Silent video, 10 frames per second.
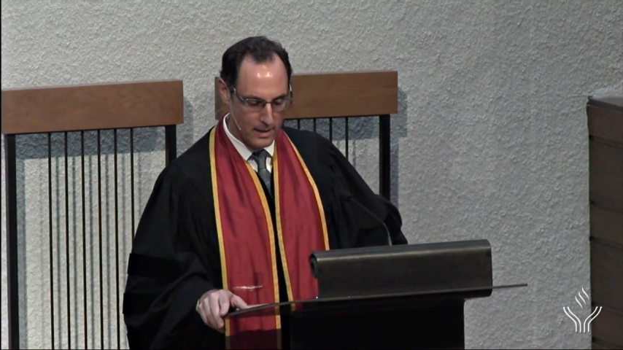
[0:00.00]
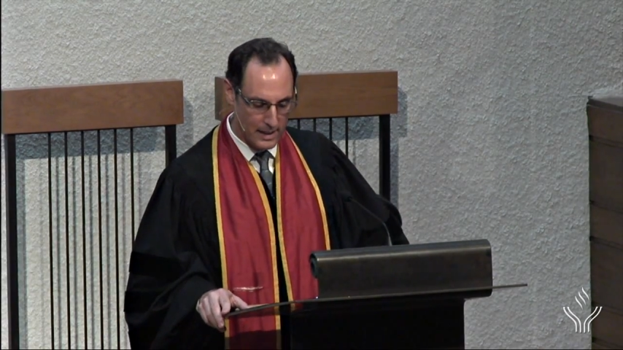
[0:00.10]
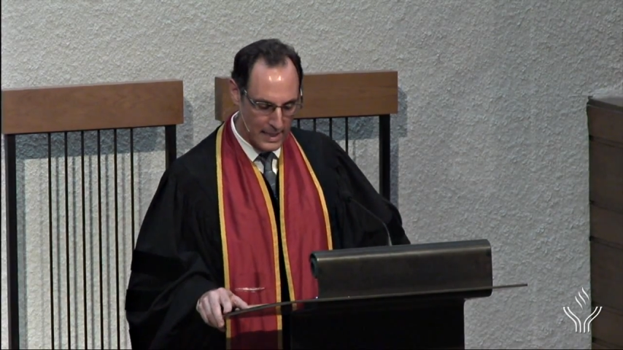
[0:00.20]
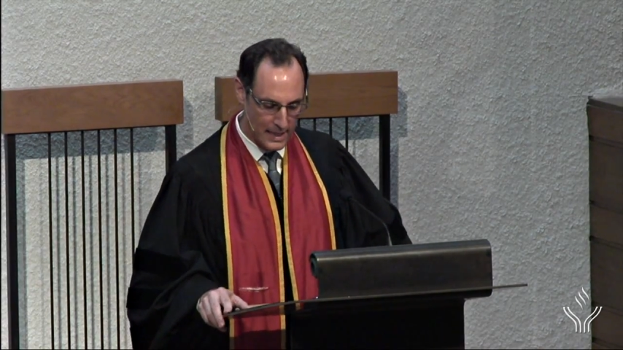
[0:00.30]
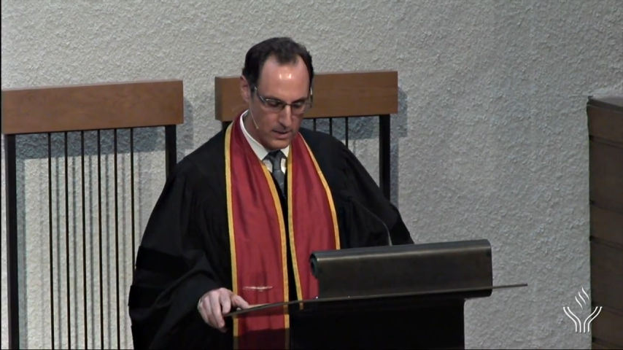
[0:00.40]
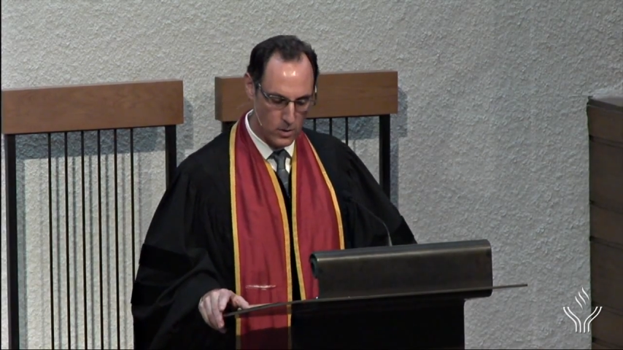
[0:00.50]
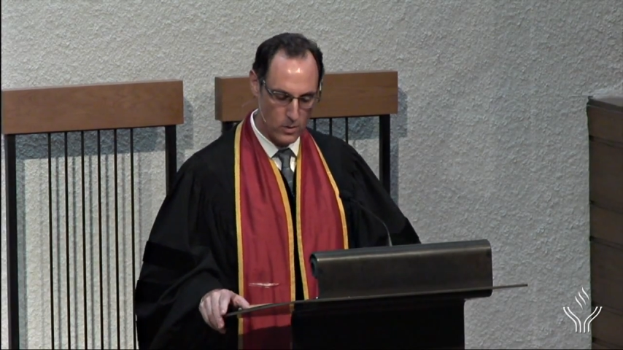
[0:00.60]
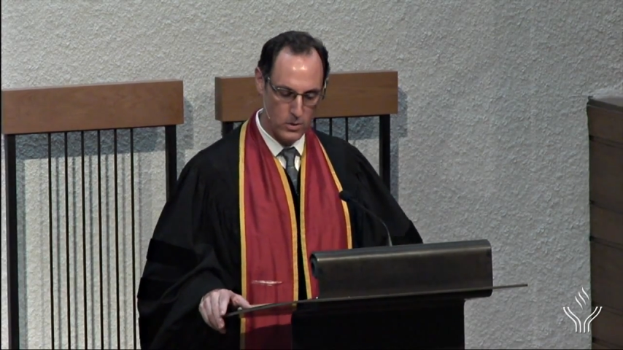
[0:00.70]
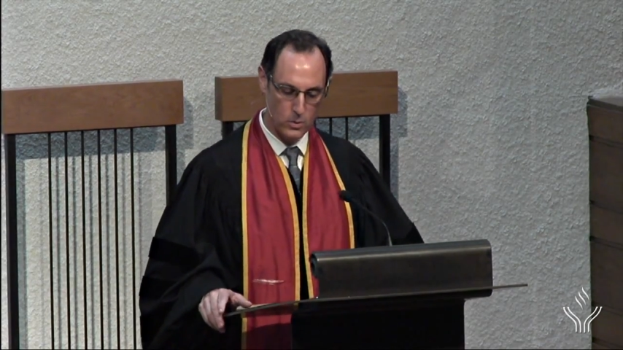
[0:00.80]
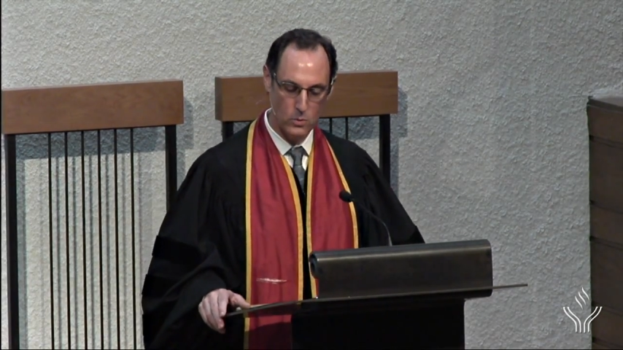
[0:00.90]
needs
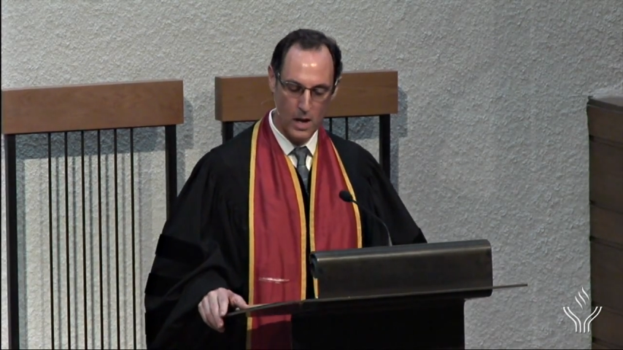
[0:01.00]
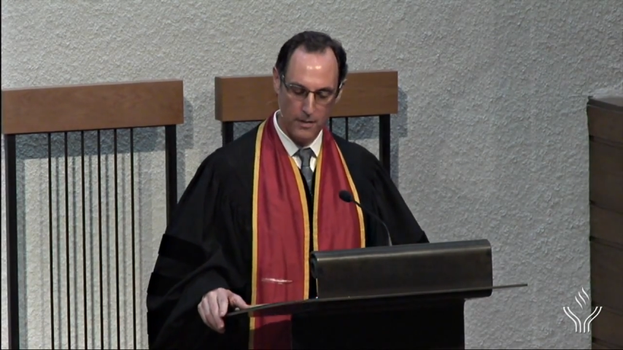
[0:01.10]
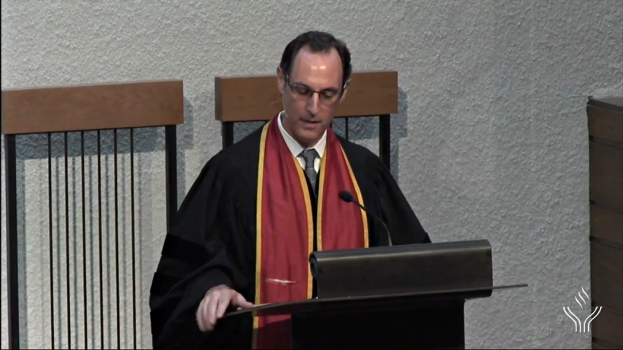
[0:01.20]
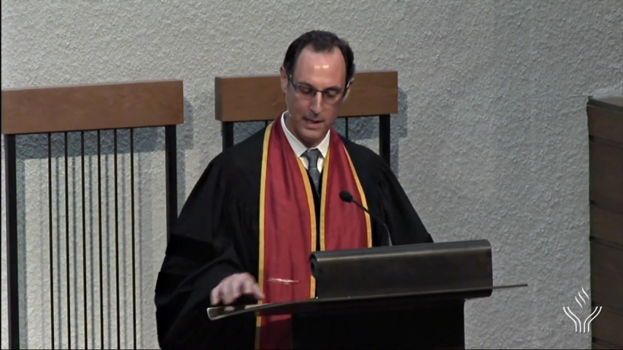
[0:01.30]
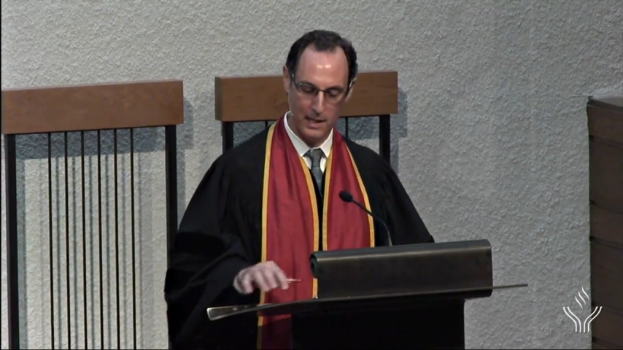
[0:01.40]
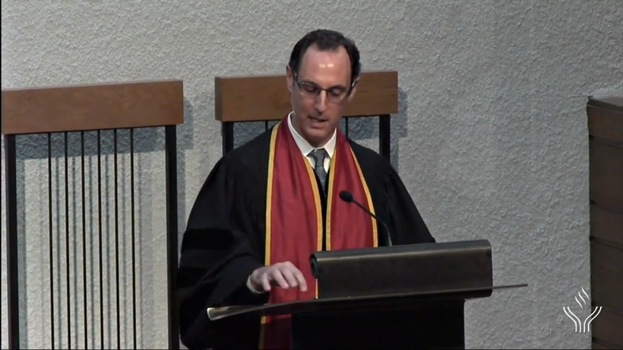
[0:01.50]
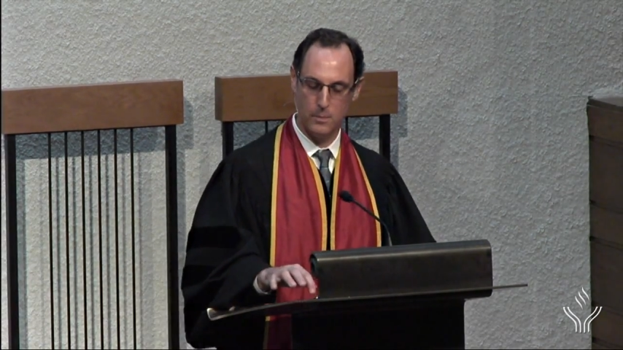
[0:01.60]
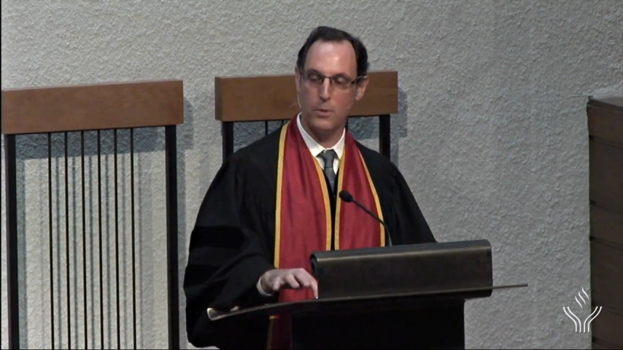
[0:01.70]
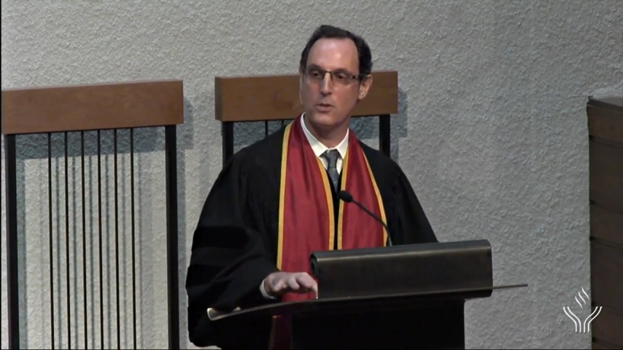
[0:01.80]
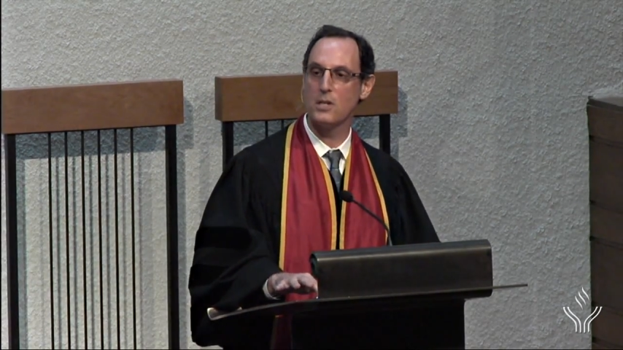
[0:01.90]
or do nothing
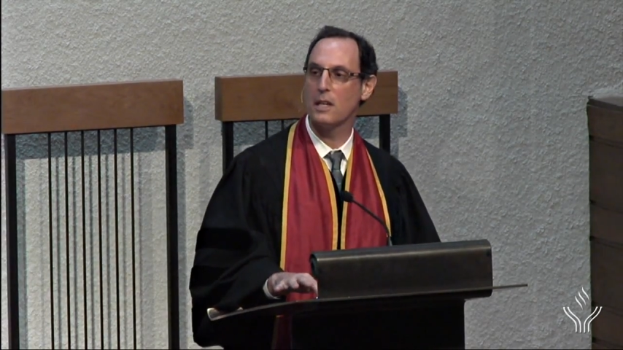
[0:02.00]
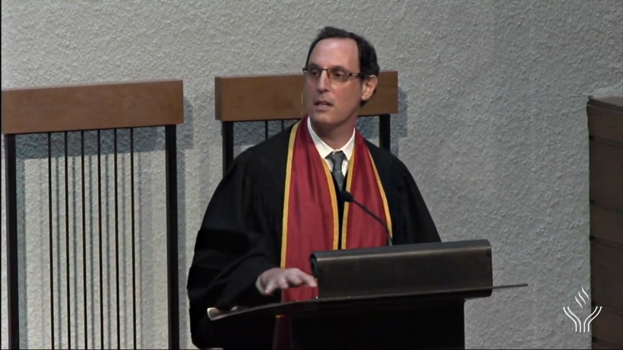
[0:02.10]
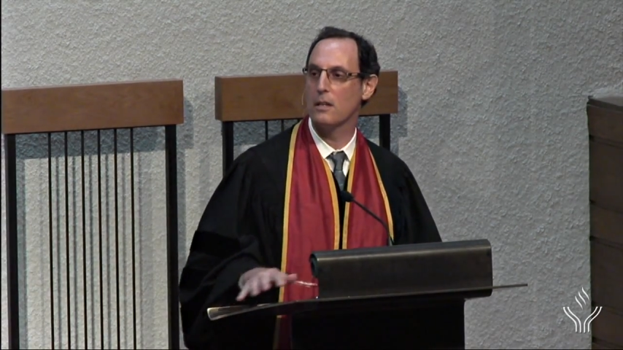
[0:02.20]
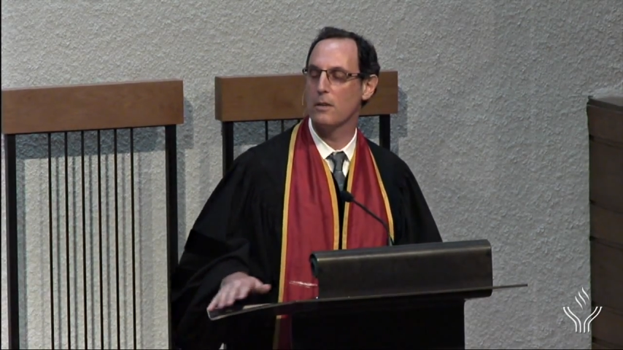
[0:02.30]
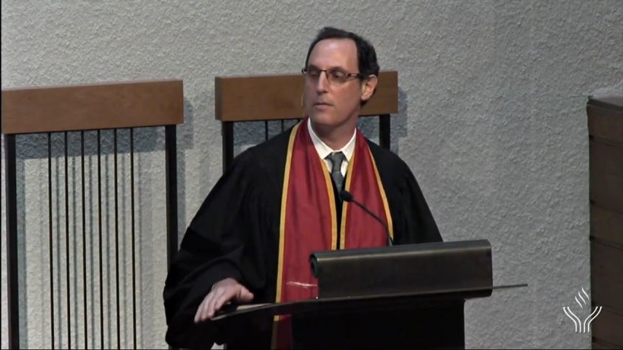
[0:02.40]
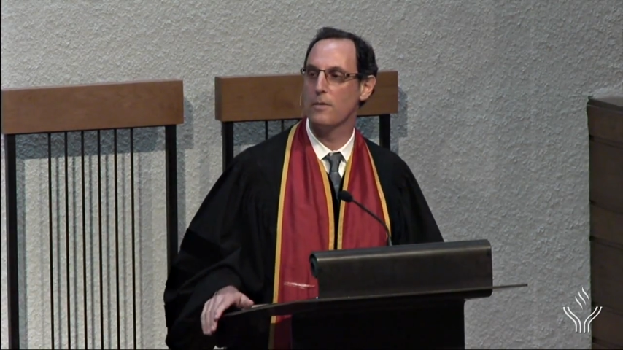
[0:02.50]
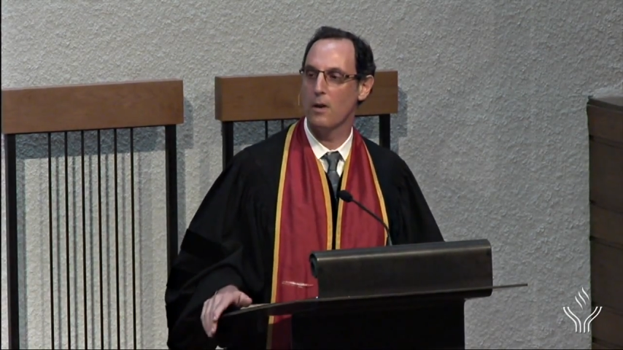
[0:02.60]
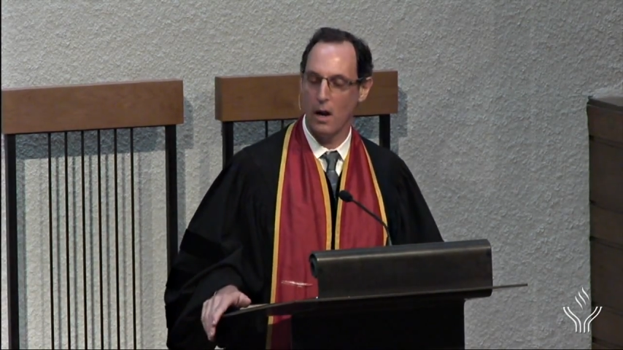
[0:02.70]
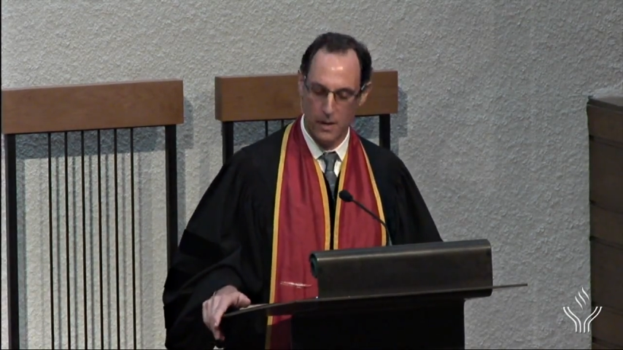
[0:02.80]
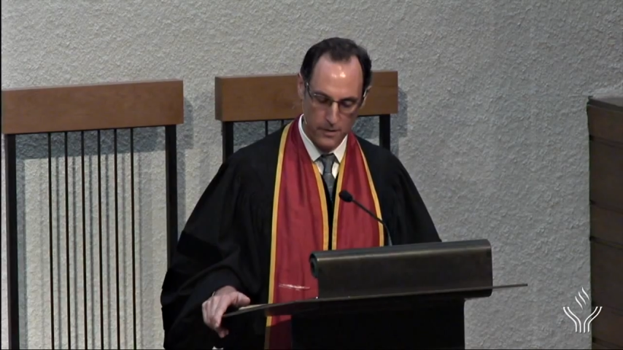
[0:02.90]
in particular
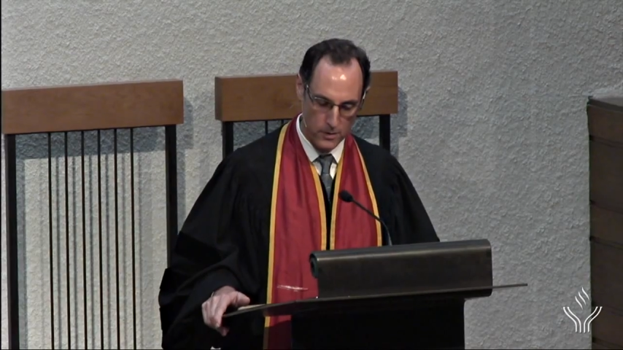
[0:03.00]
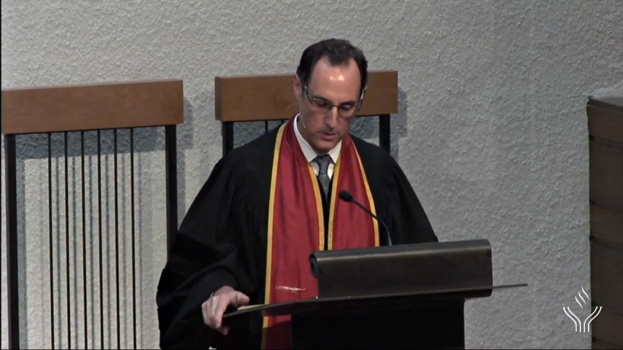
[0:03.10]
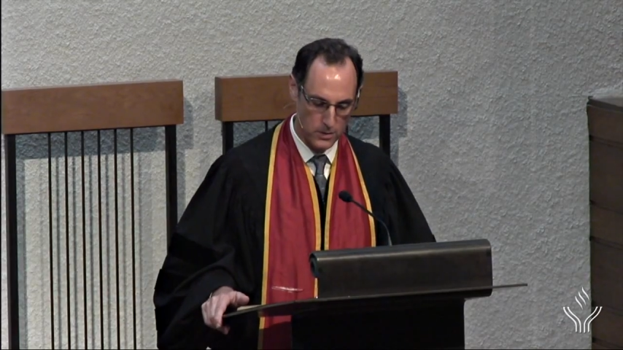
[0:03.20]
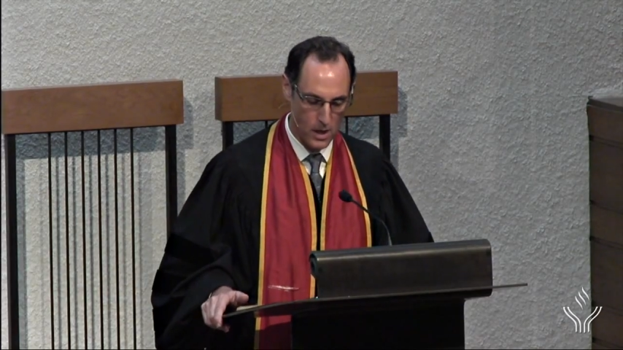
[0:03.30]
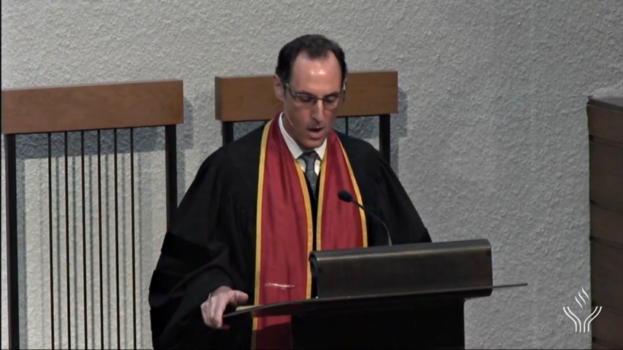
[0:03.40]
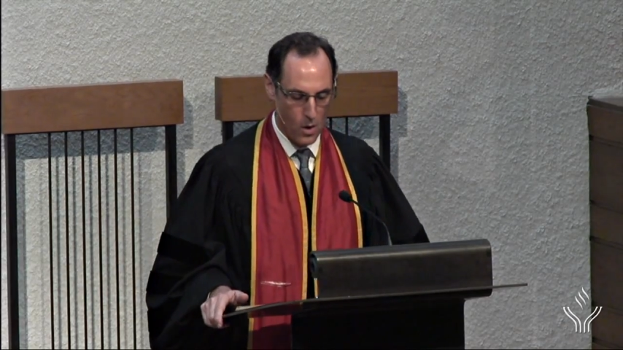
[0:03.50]
for others